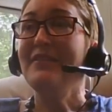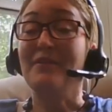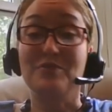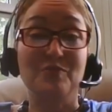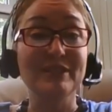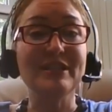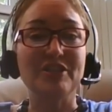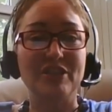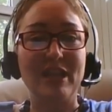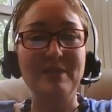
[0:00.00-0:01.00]
That was really a
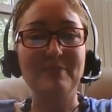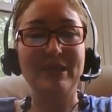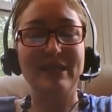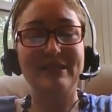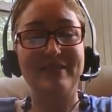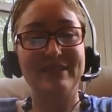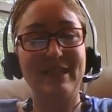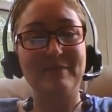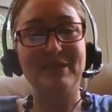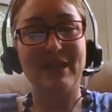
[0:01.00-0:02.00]
shame, because at the
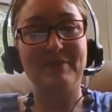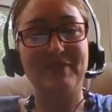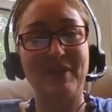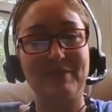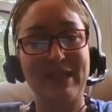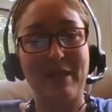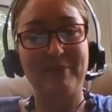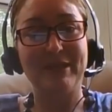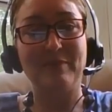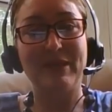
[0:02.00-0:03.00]
same time that was
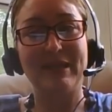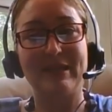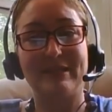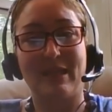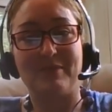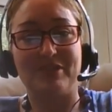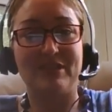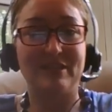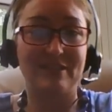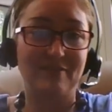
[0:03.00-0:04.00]
happening, we established
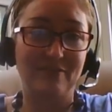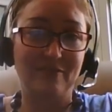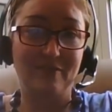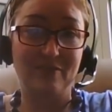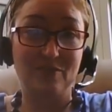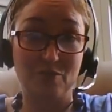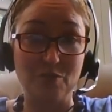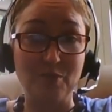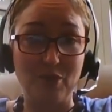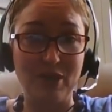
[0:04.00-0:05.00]
these
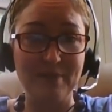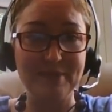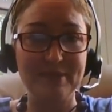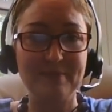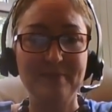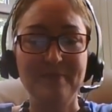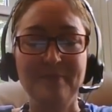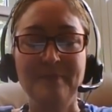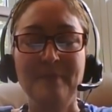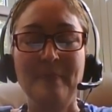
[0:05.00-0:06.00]
social programs
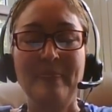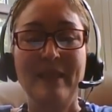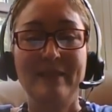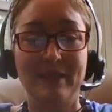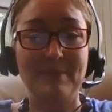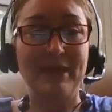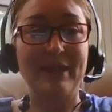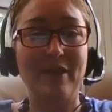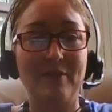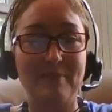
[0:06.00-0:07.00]
like
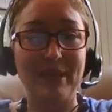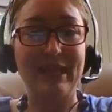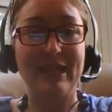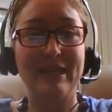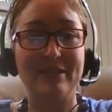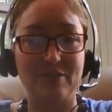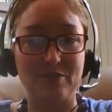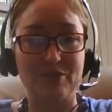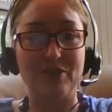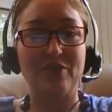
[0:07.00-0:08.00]
Medicare and Medicaid and
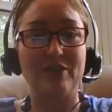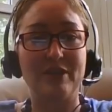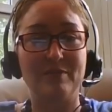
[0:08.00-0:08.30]
Social Security.